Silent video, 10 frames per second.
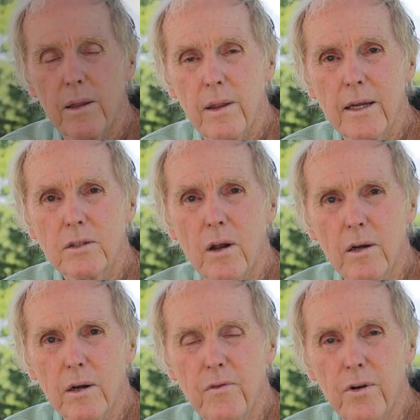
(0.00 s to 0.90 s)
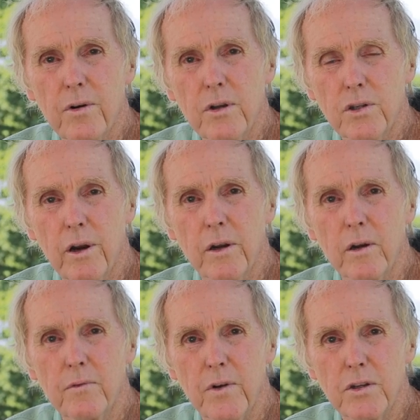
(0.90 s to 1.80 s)
Thanks, Doctor, for sharing
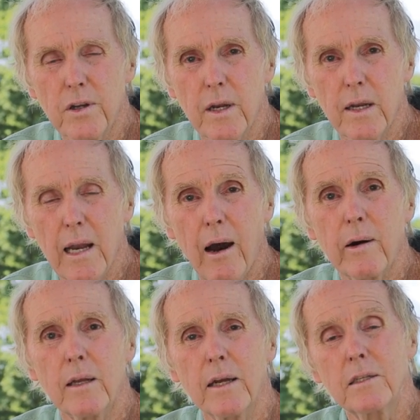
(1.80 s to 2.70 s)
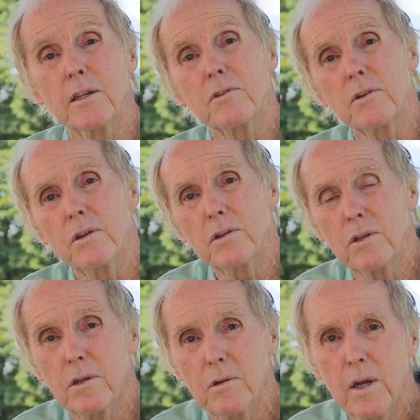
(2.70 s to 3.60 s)
your vision. And now I'd like to introduce
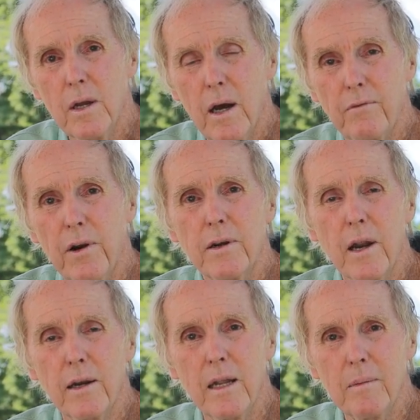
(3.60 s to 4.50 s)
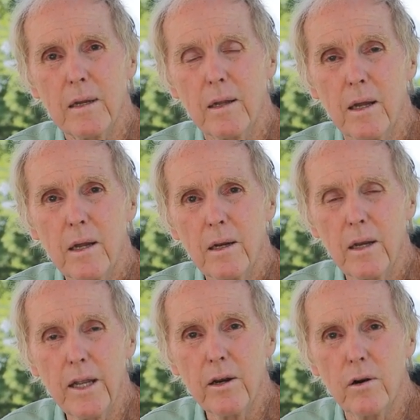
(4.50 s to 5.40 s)
you a very dynamic
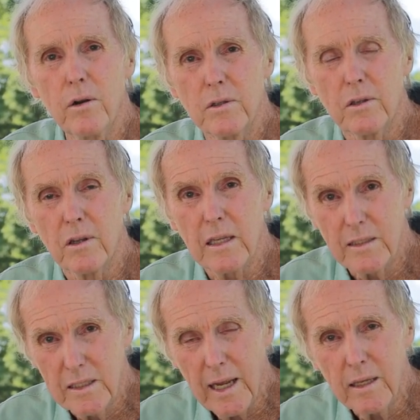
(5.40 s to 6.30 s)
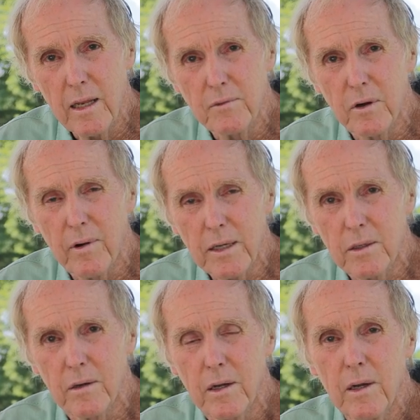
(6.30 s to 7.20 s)
leader who is the executive
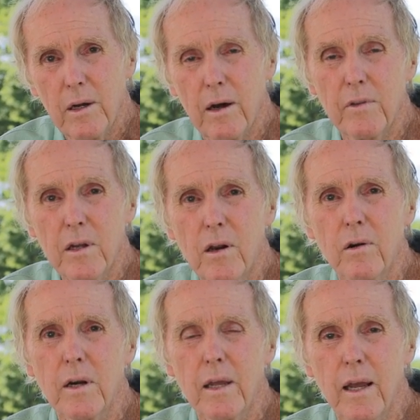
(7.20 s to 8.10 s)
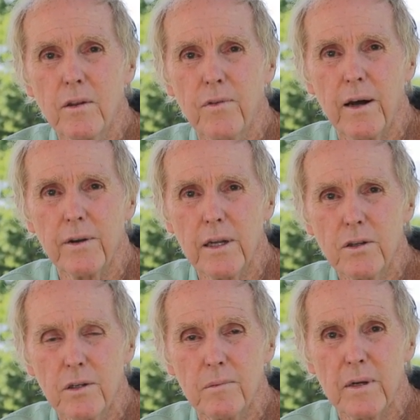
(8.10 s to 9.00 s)
director of the Gloria Gaines
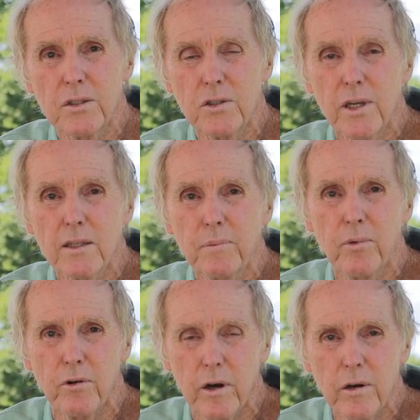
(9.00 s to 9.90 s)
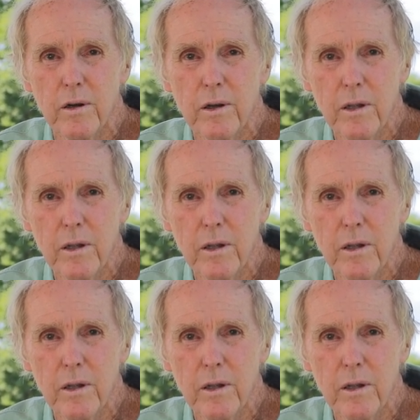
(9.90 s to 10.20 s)
Foundation, Ms. Jess Bruner.